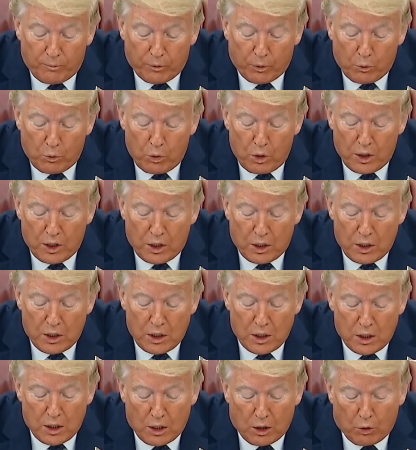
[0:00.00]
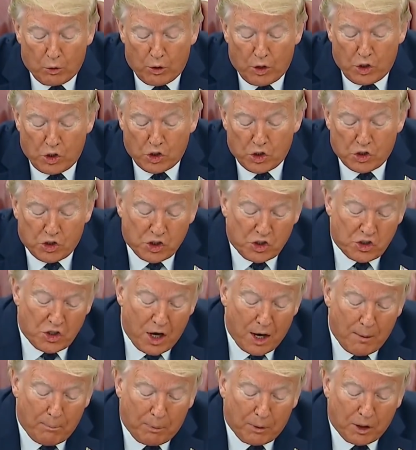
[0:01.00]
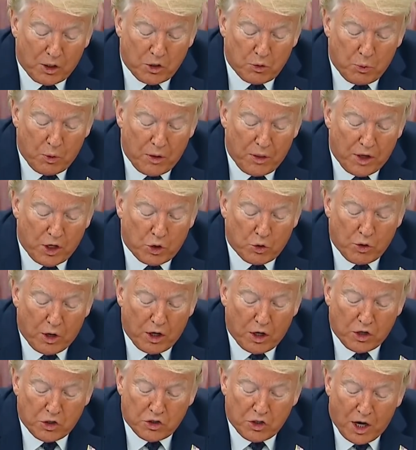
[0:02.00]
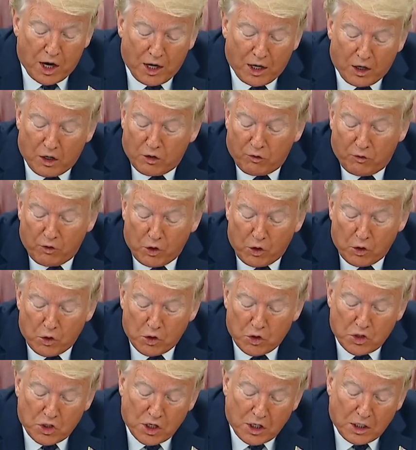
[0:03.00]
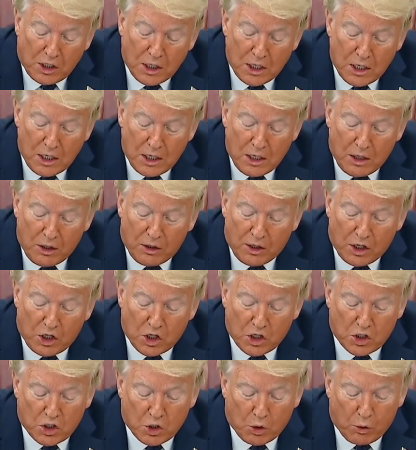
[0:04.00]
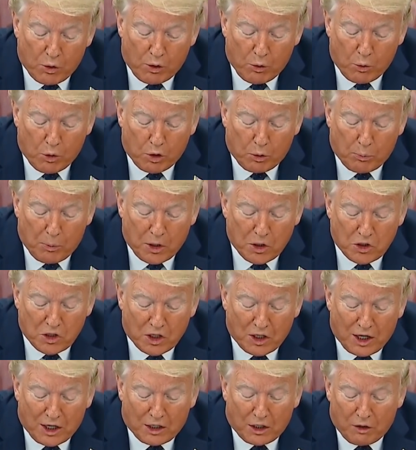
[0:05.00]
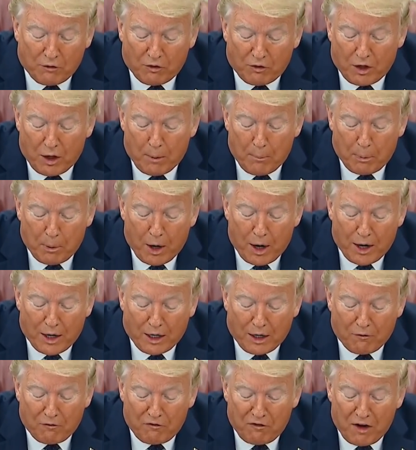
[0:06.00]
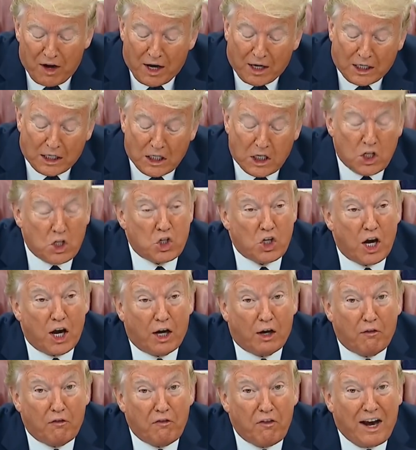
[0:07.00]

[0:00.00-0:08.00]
One egregious example is when they try to silence views that they disagree with by selectively applying a fact check,